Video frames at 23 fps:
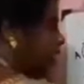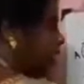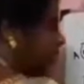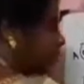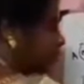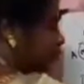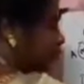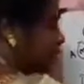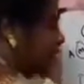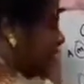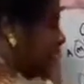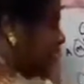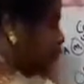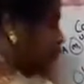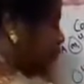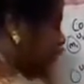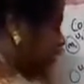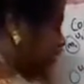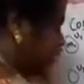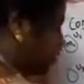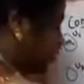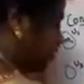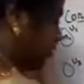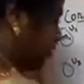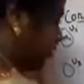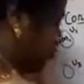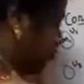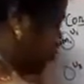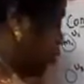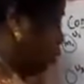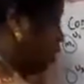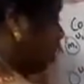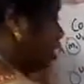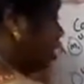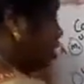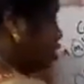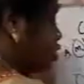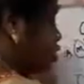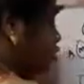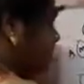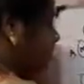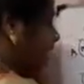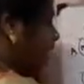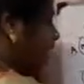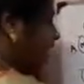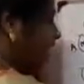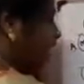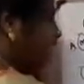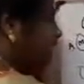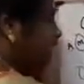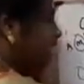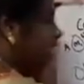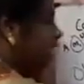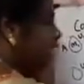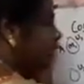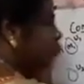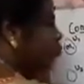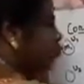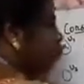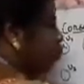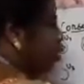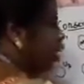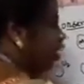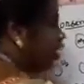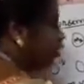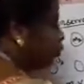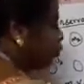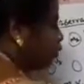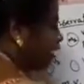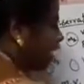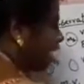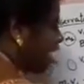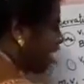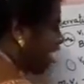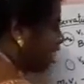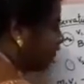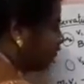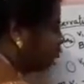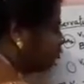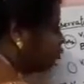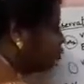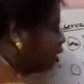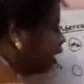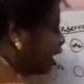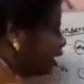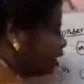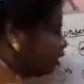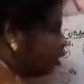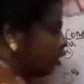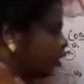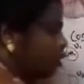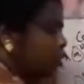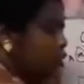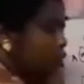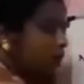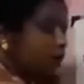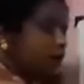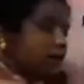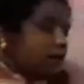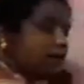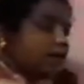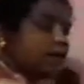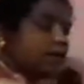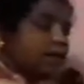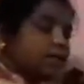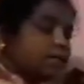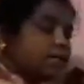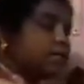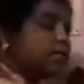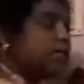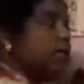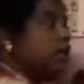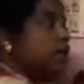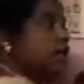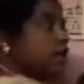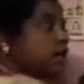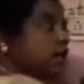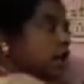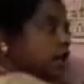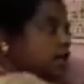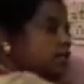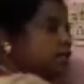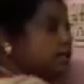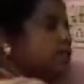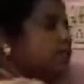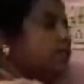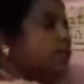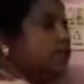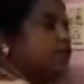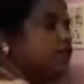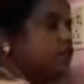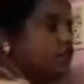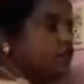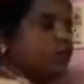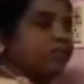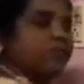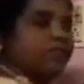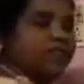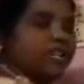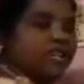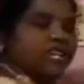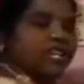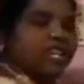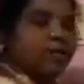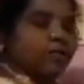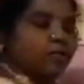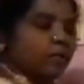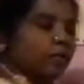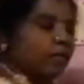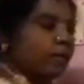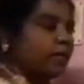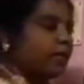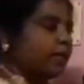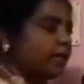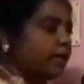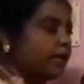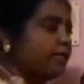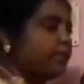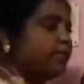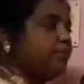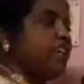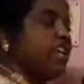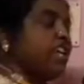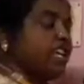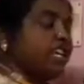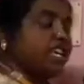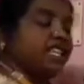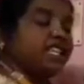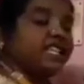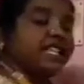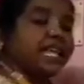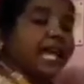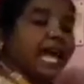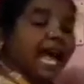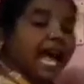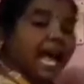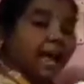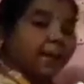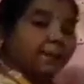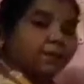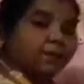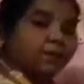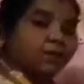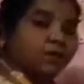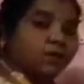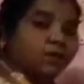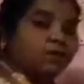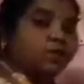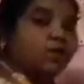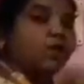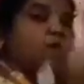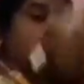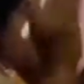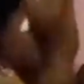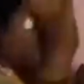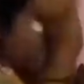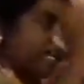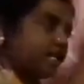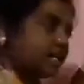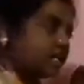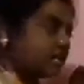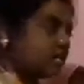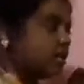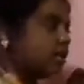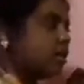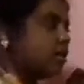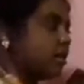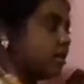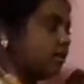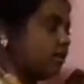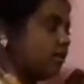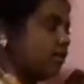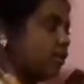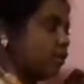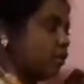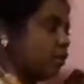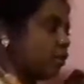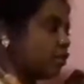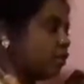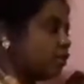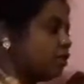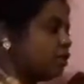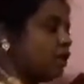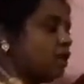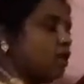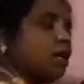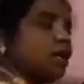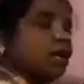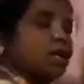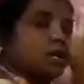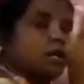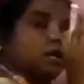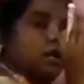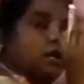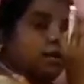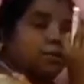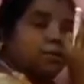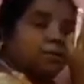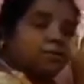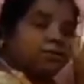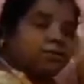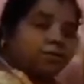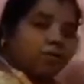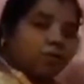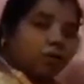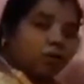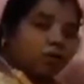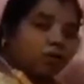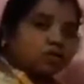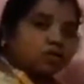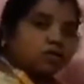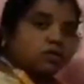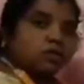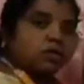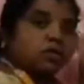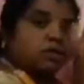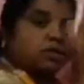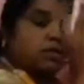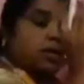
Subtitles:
F1 as well as F2. So finally, what we have to conclude in this conservation of linear momentum, in the absence of external force, the force